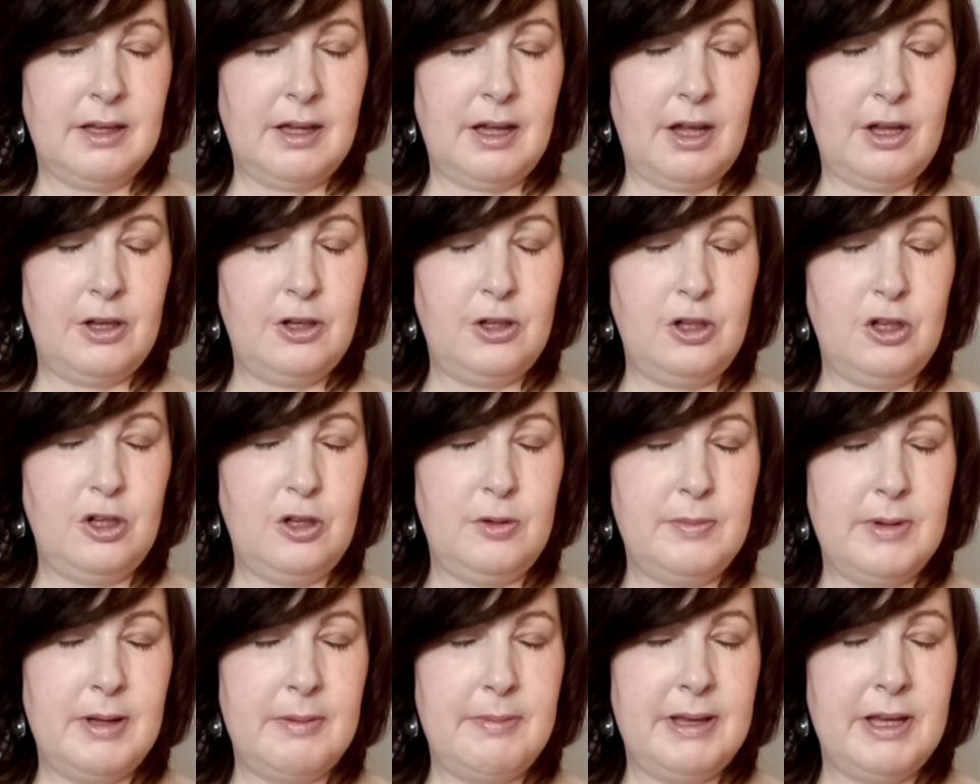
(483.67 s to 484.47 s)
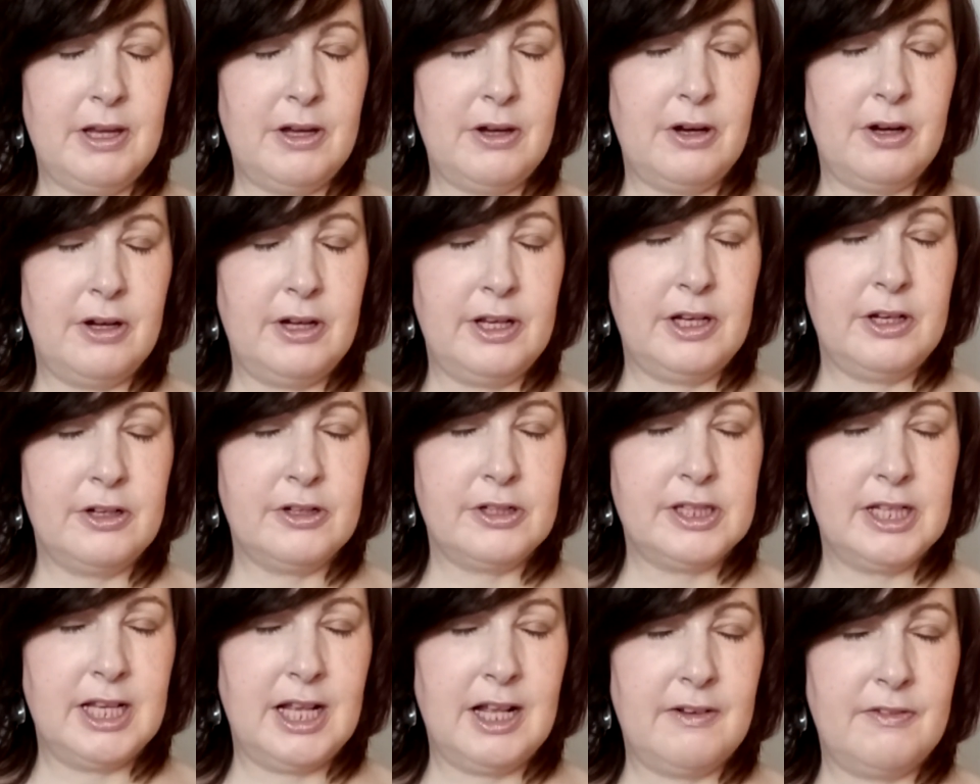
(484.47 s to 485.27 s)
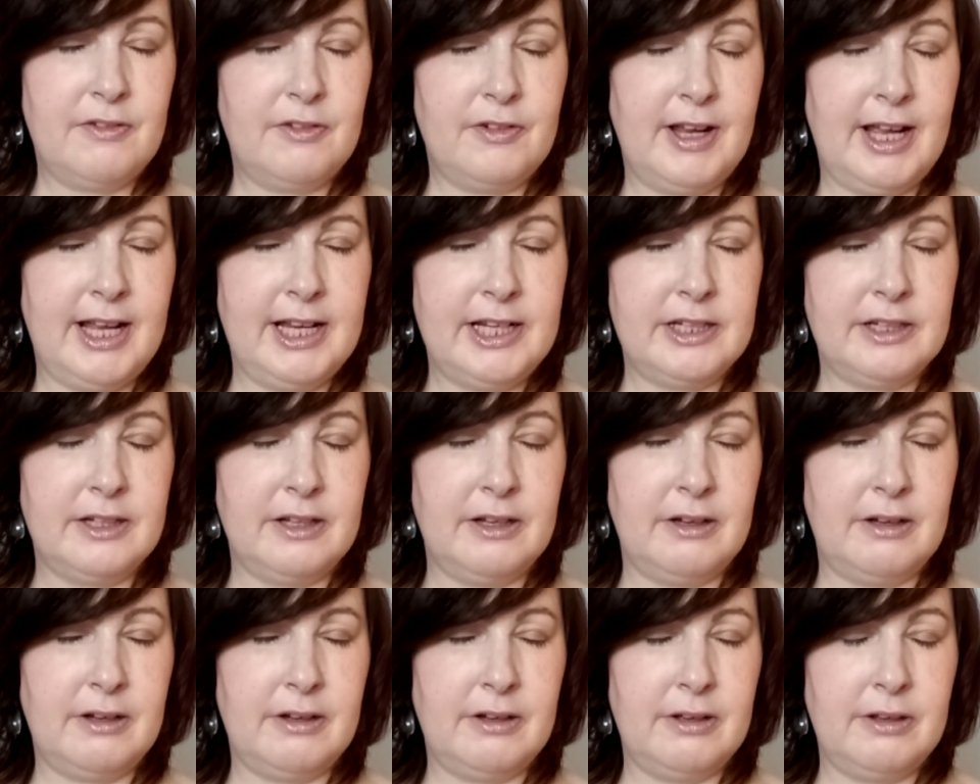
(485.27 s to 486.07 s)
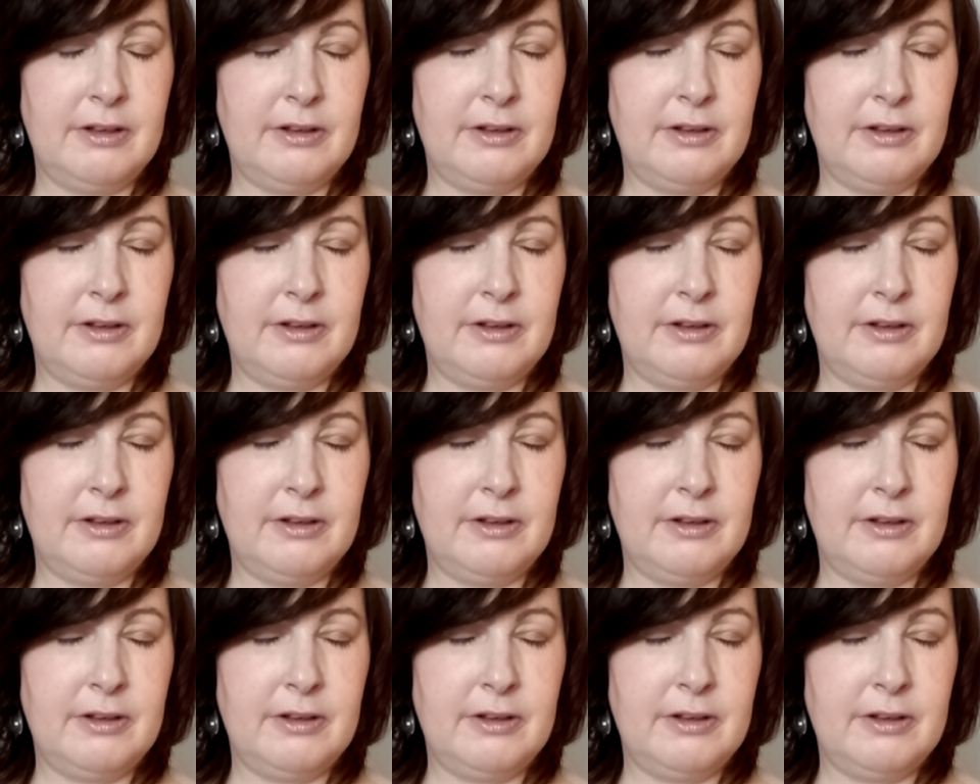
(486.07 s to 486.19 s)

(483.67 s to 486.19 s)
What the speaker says: how you may be hurting yourself right now